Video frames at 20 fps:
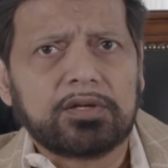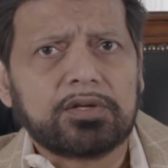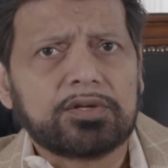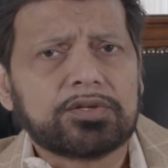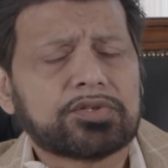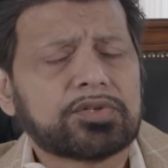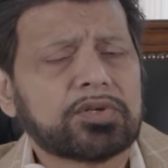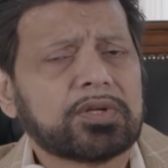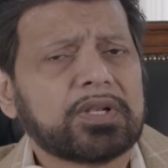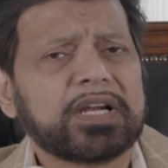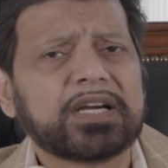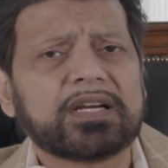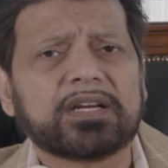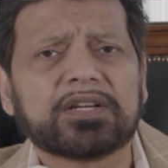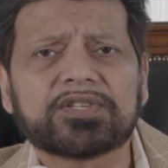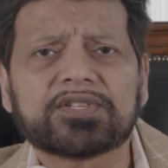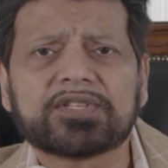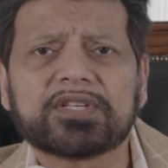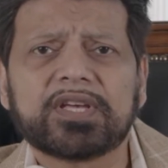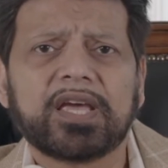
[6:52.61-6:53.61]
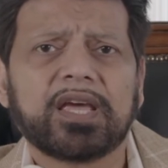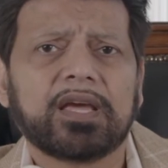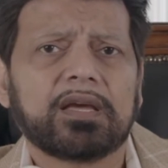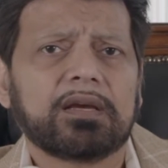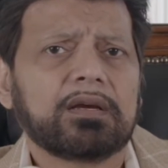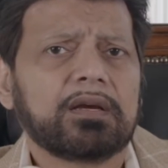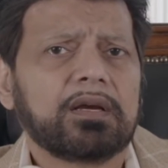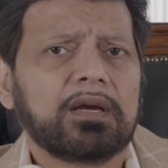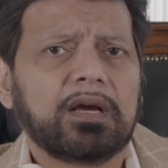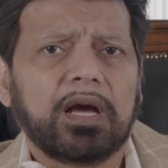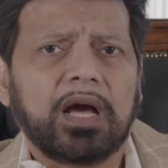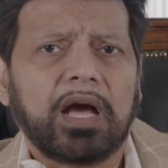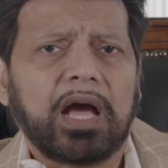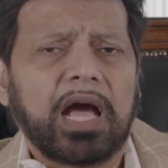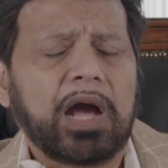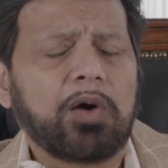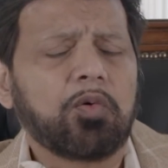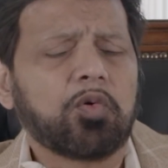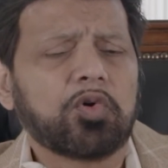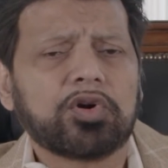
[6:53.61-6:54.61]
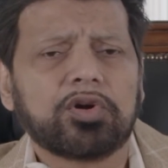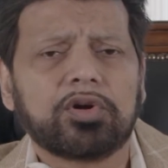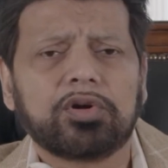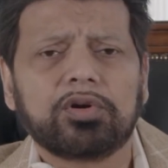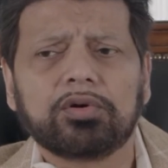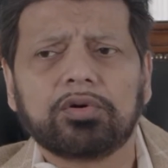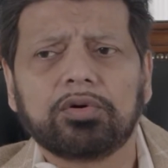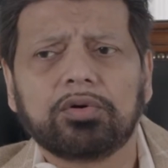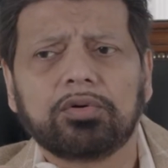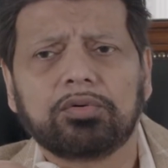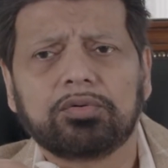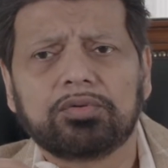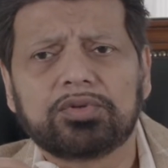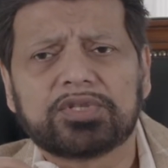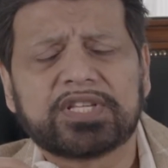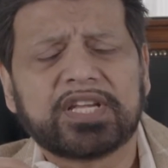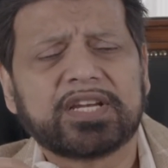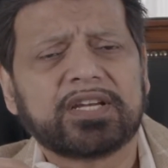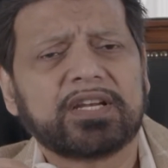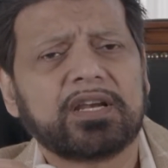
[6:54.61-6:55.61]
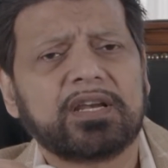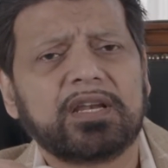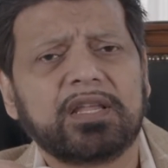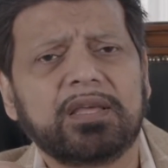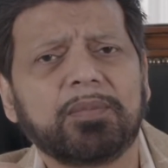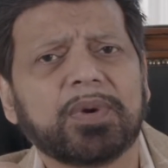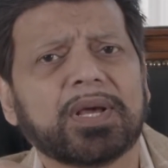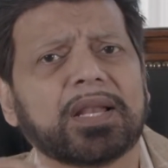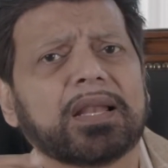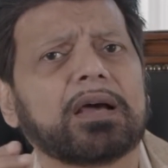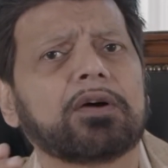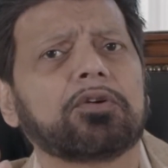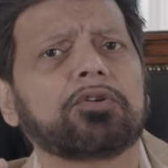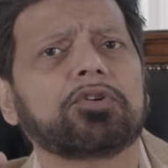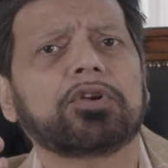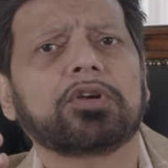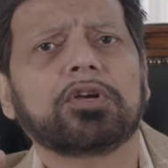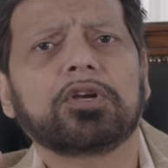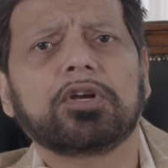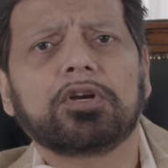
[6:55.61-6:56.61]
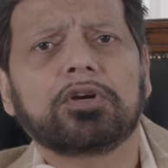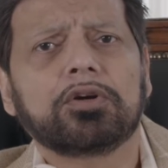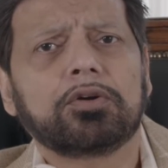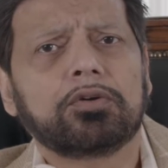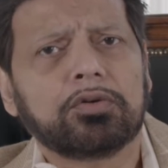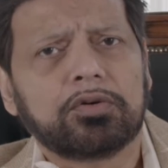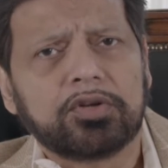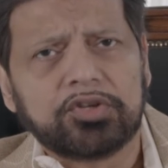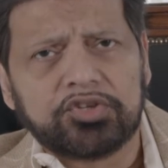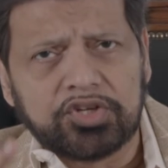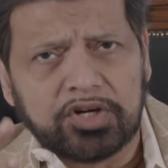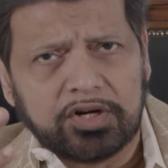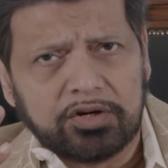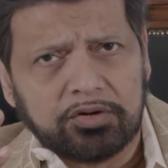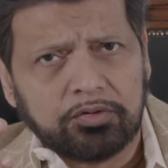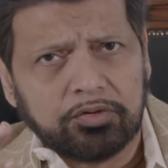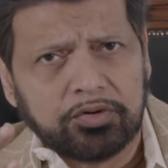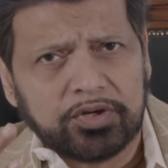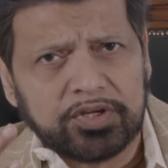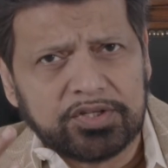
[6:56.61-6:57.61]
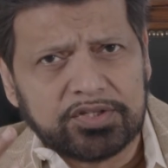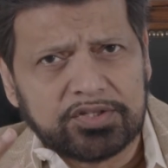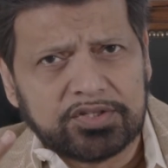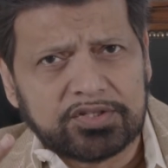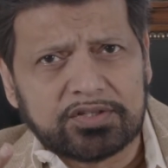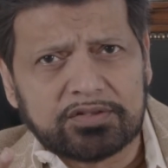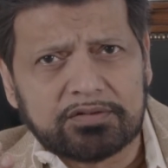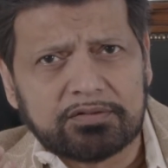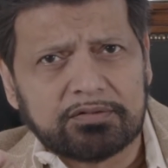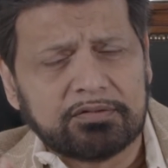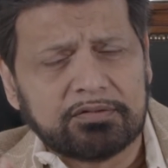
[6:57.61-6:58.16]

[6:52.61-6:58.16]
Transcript: So let us say I want to send an email out to Richard, who is